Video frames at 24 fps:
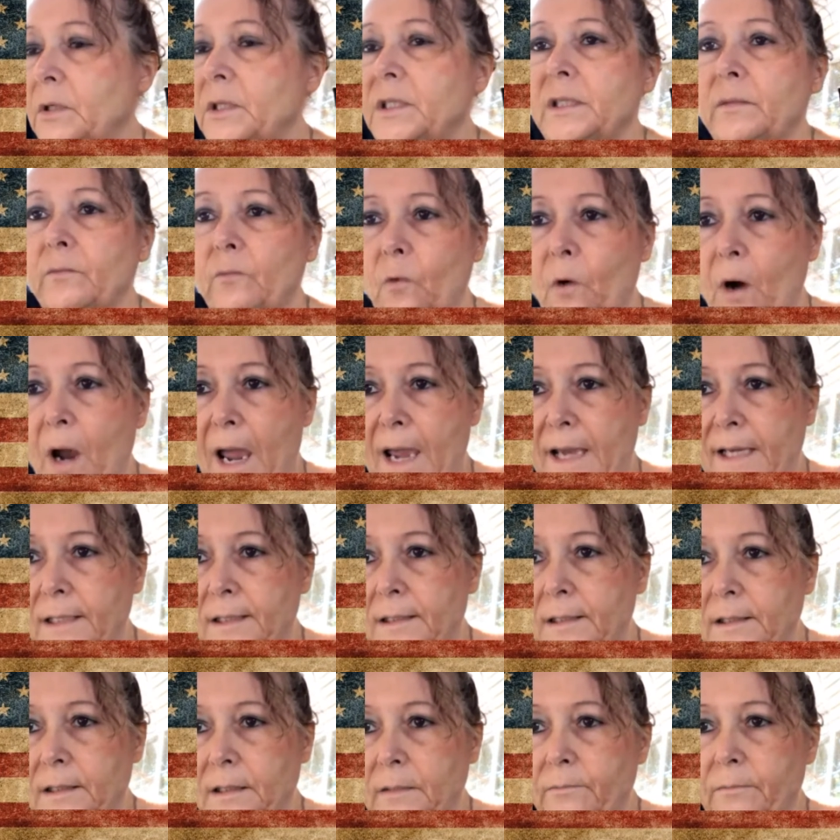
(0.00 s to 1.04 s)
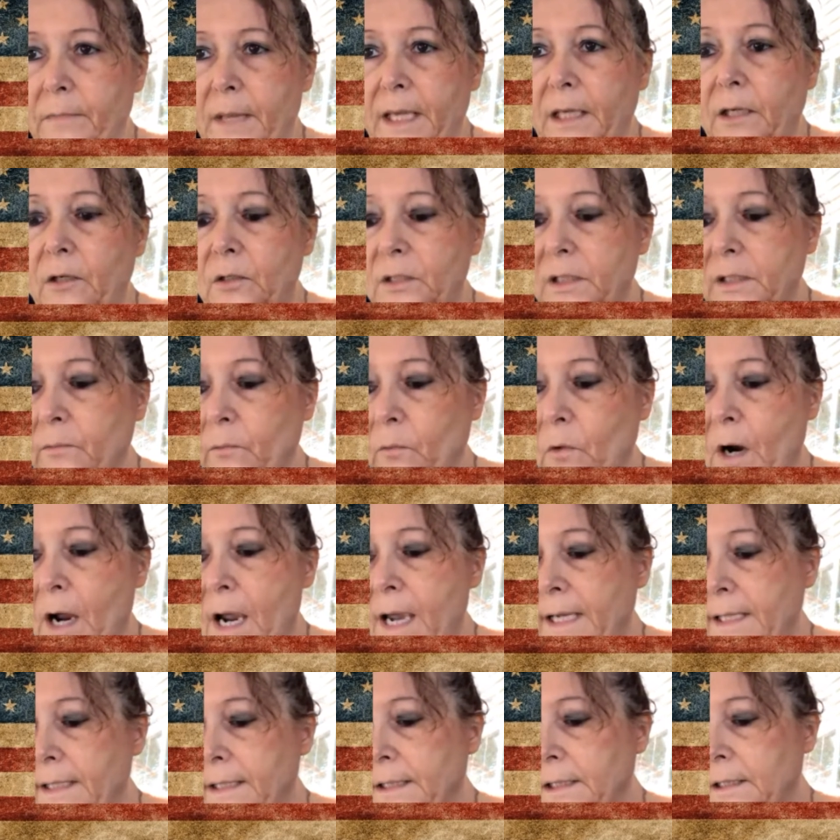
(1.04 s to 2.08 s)
some rice. Make you some
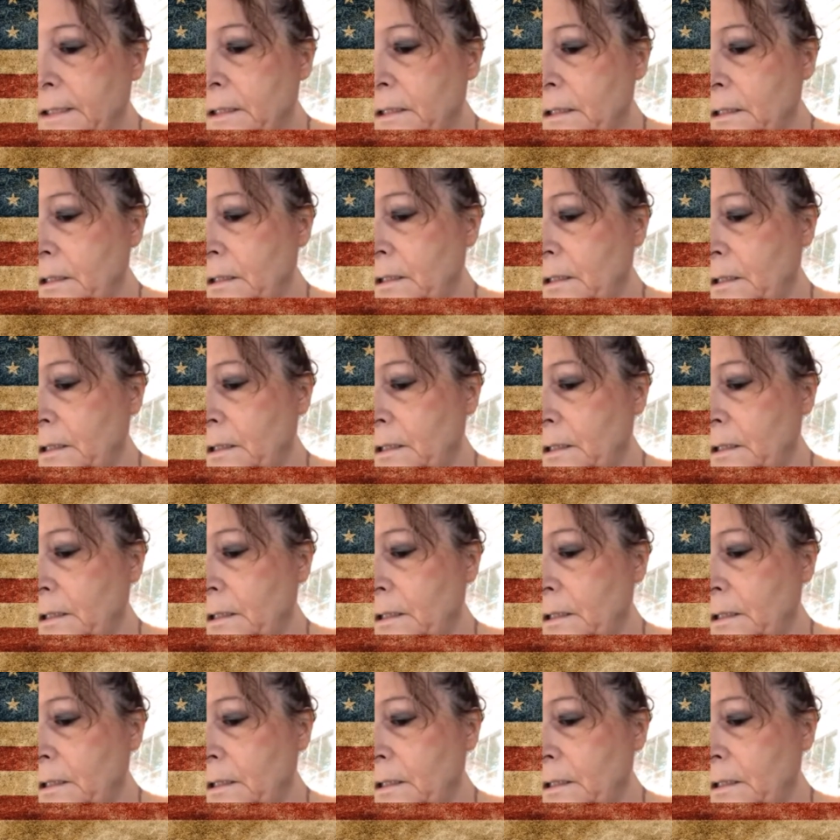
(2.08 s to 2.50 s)
rice.